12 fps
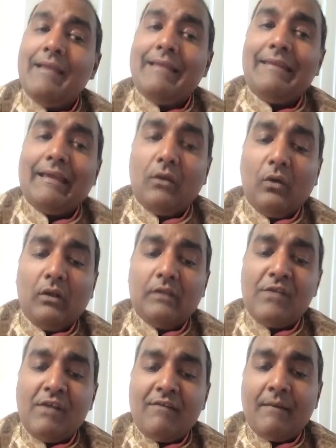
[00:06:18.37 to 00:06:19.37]
that also
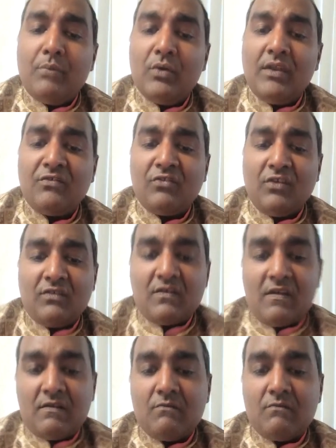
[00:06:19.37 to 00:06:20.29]
have a Buddhist tradition.